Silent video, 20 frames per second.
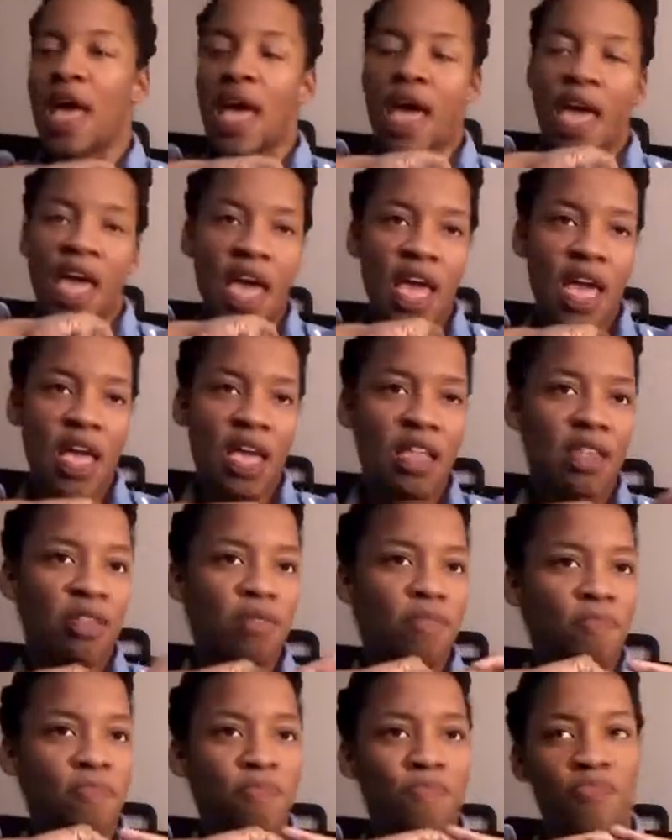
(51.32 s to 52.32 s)

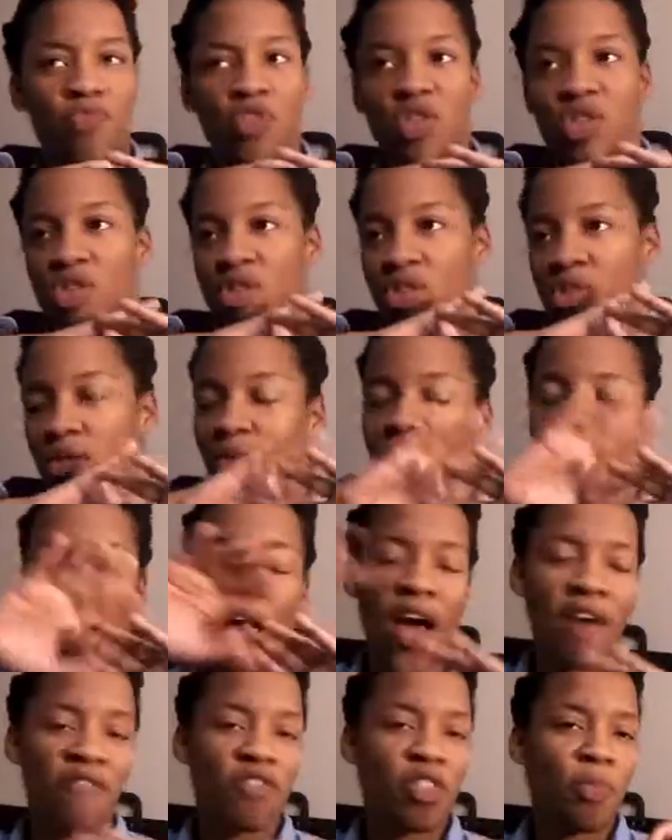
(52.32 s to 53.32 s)
and just
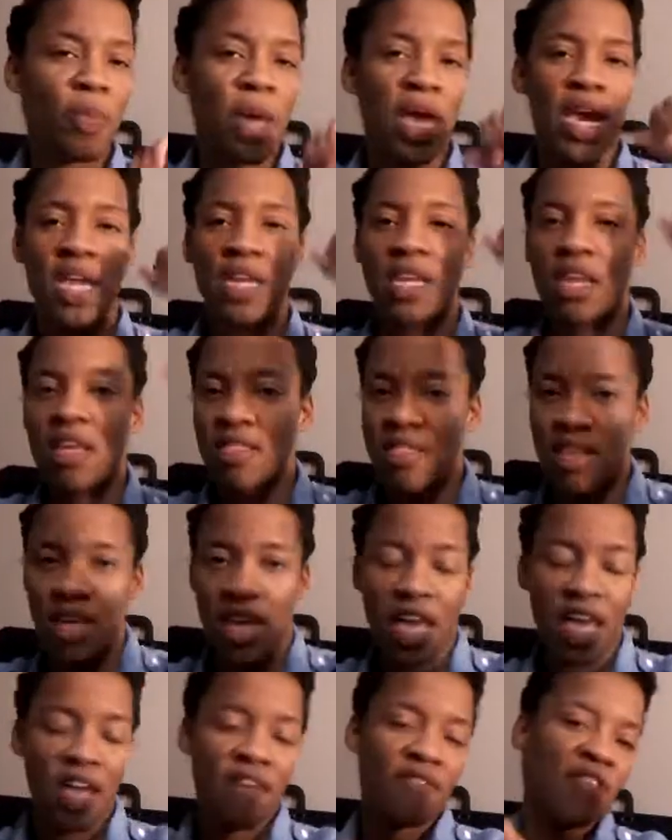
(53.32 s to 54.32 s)
have the paint and the
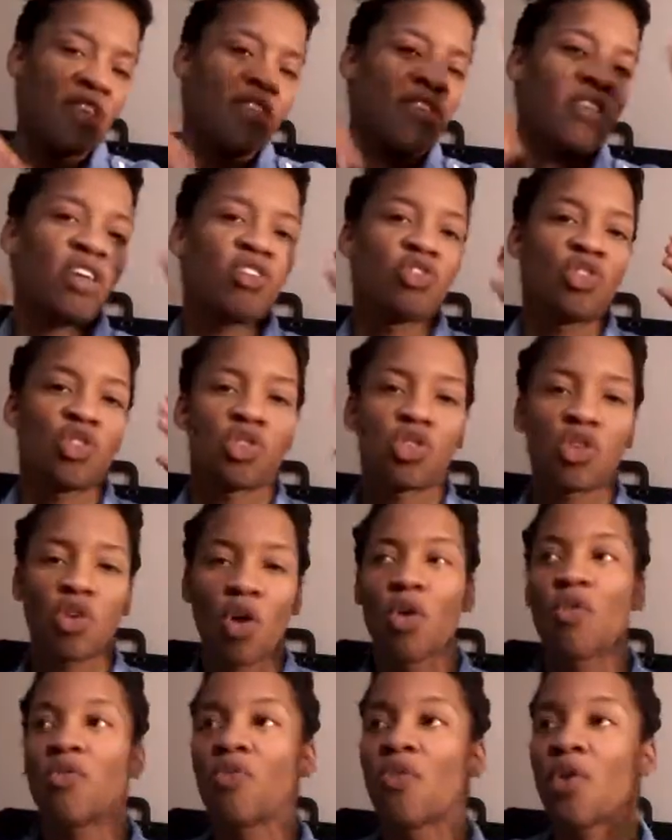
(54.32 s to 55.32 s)
canvas and just
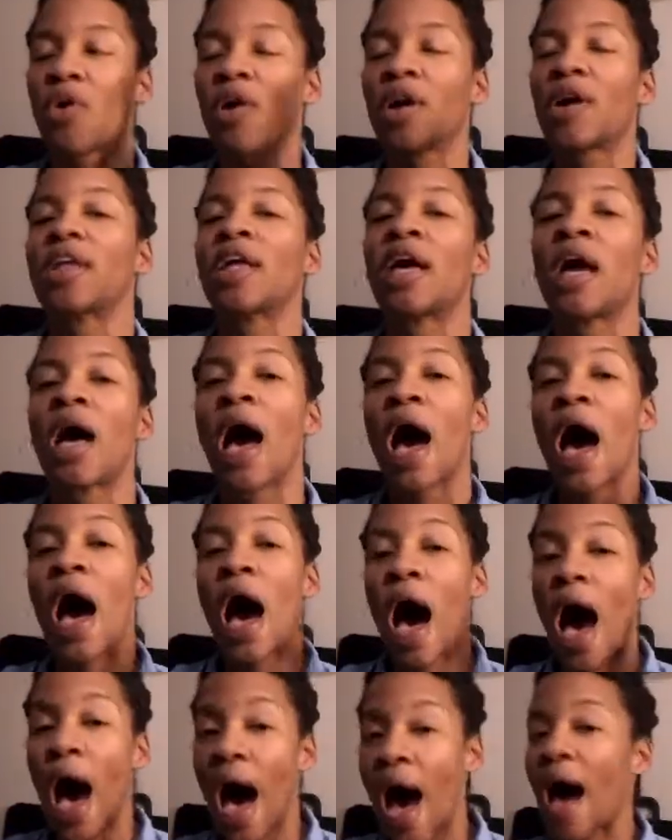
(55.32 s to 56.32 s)
go for it.
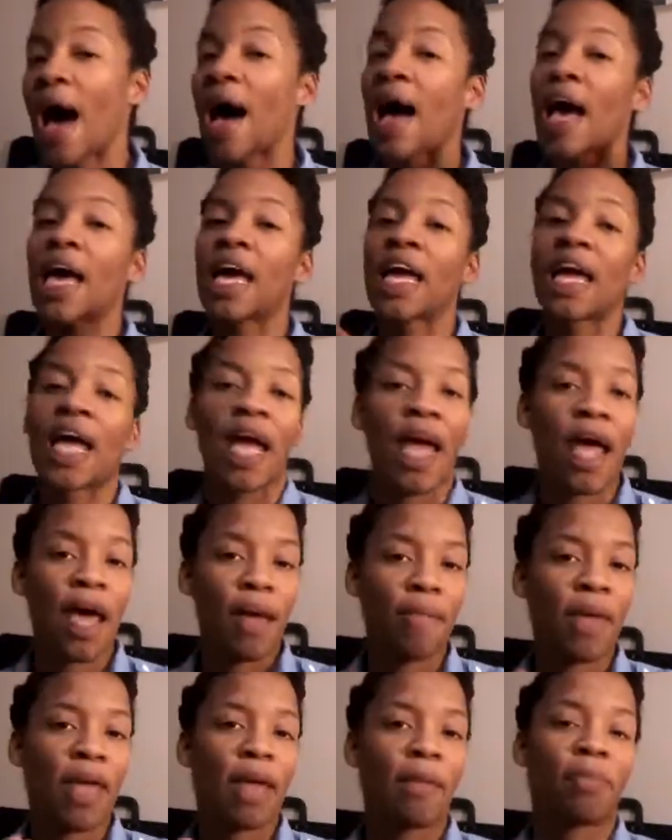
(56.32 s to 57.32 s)
I
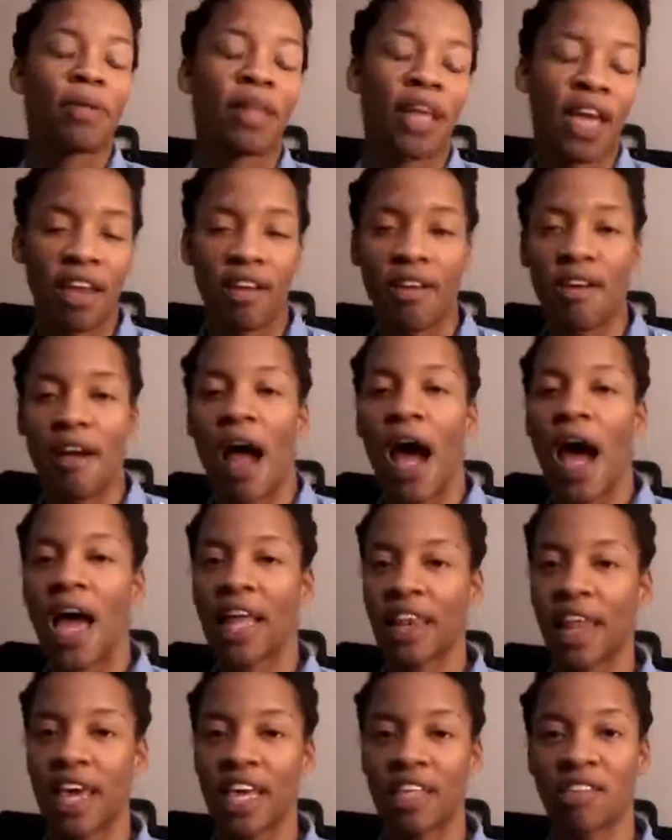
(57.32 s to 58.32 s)
am a planner. I
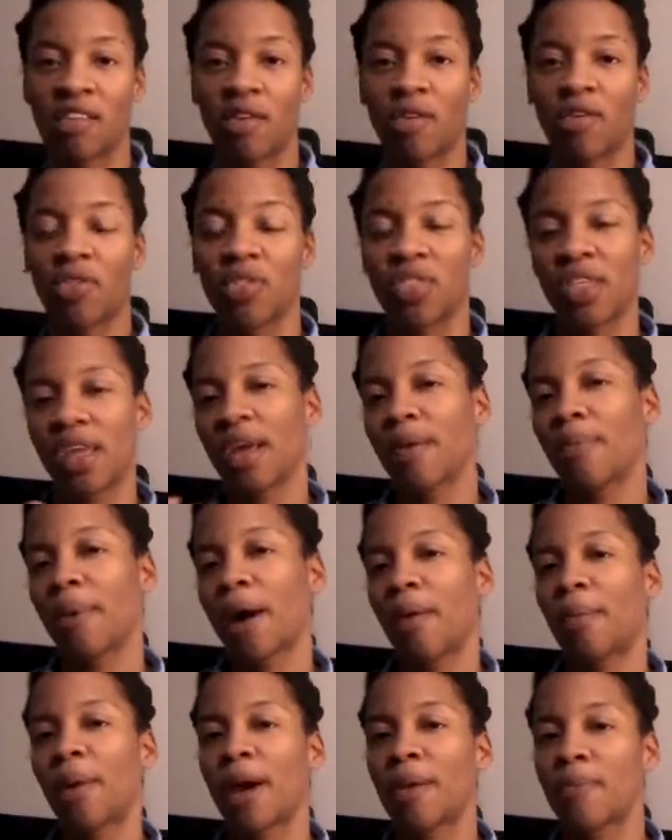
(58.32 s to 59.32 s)
like to think
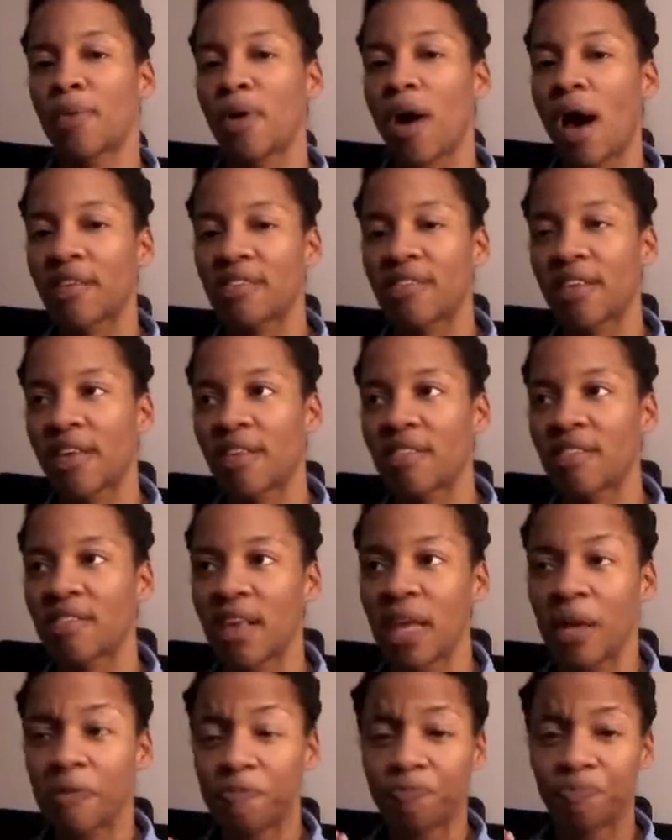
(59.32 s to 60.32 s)
about my
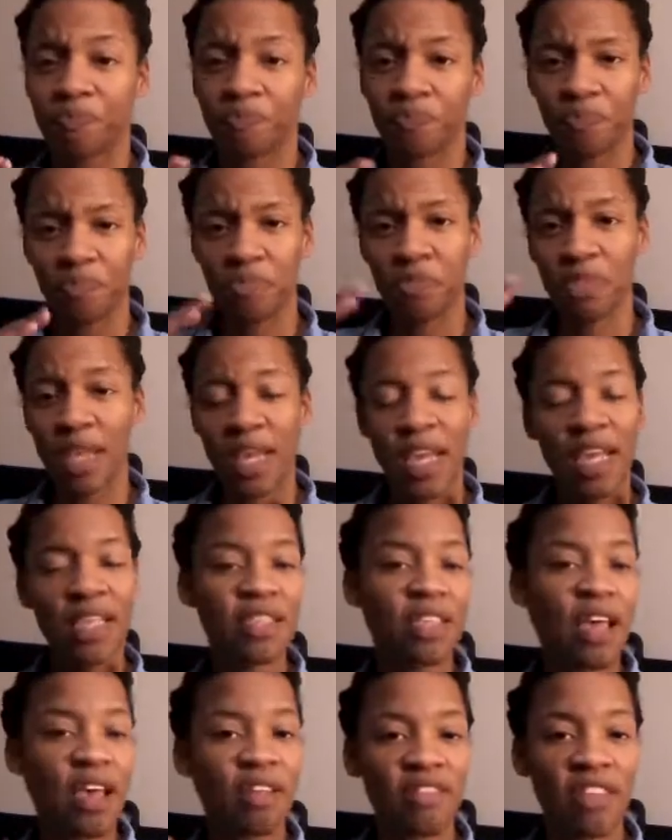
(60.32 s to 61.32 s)
process and
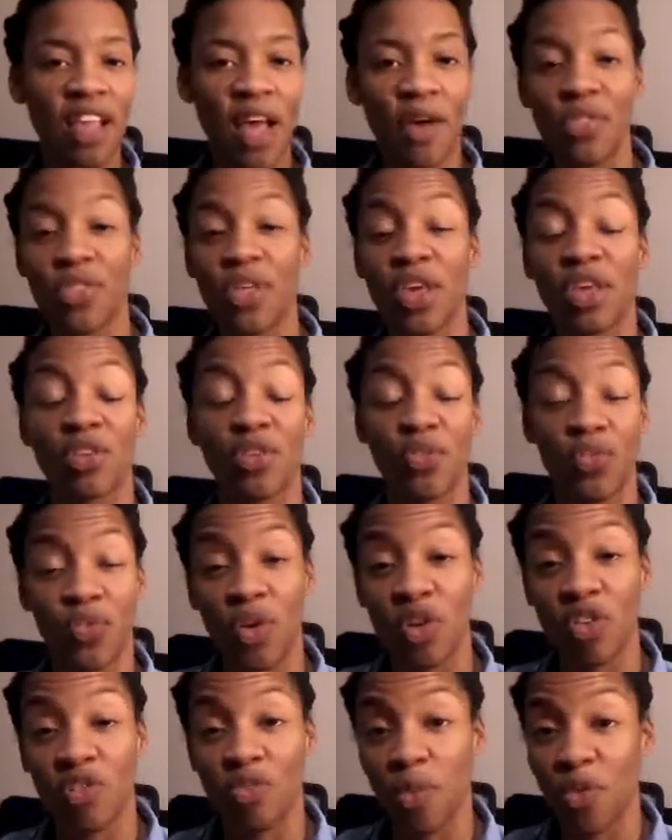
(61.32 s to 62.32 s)
test out things
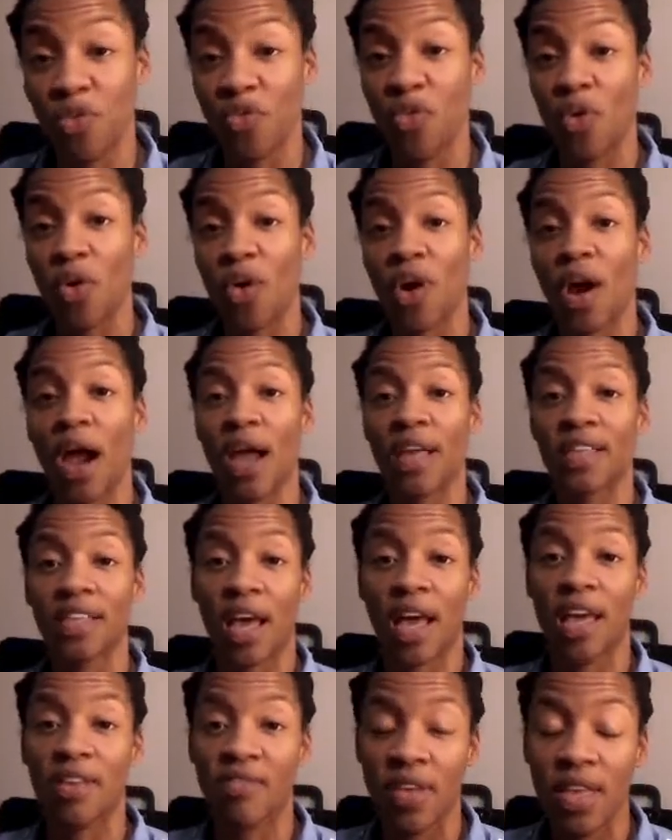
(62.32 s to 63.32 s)
first before I
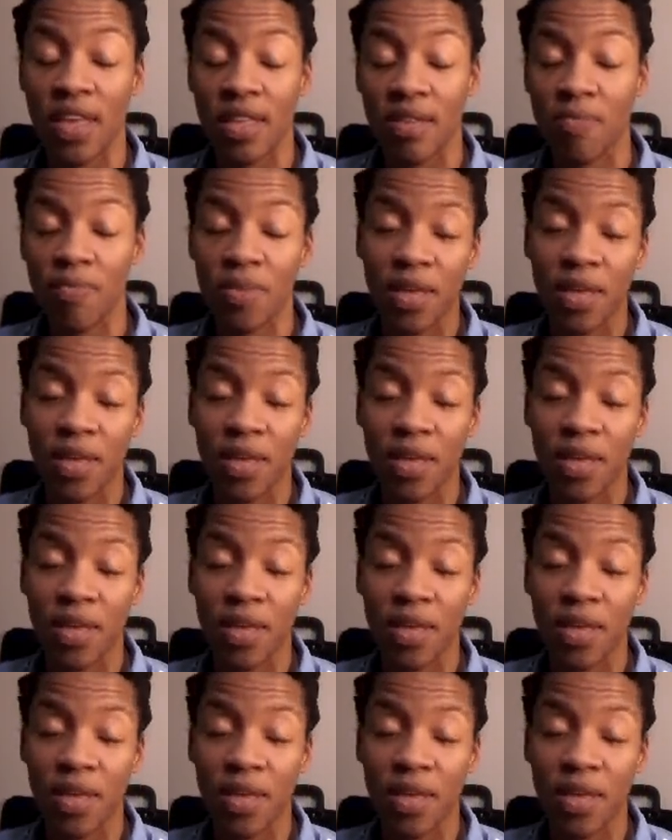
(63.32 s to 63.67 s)
dive in